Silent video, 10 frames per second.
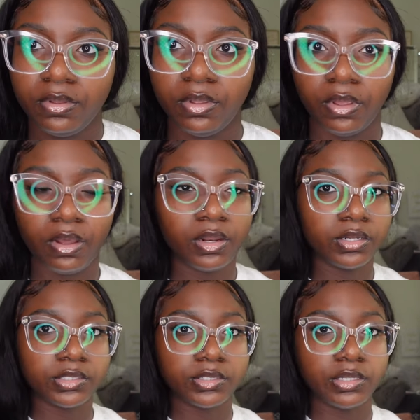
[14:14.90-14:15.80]
y'all
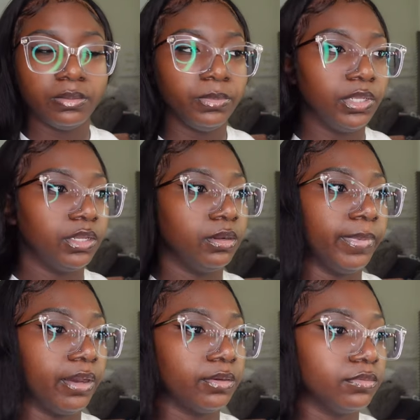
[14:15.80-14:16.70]
done seen me in
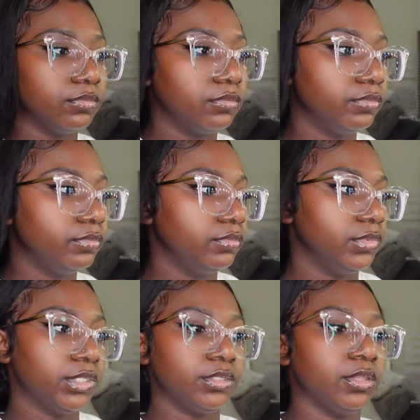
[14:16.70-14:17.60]
about
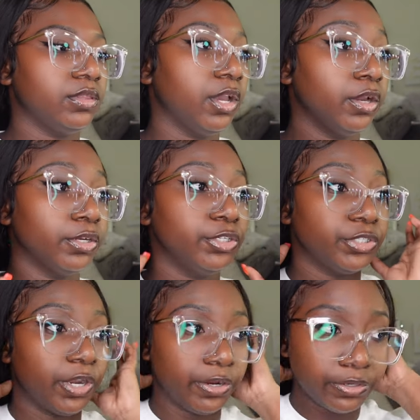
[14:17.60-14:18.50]
just the third
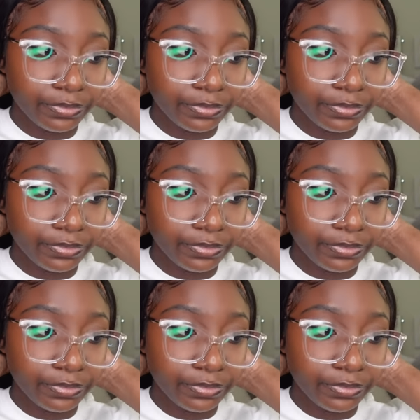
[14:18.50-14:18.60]
shirt.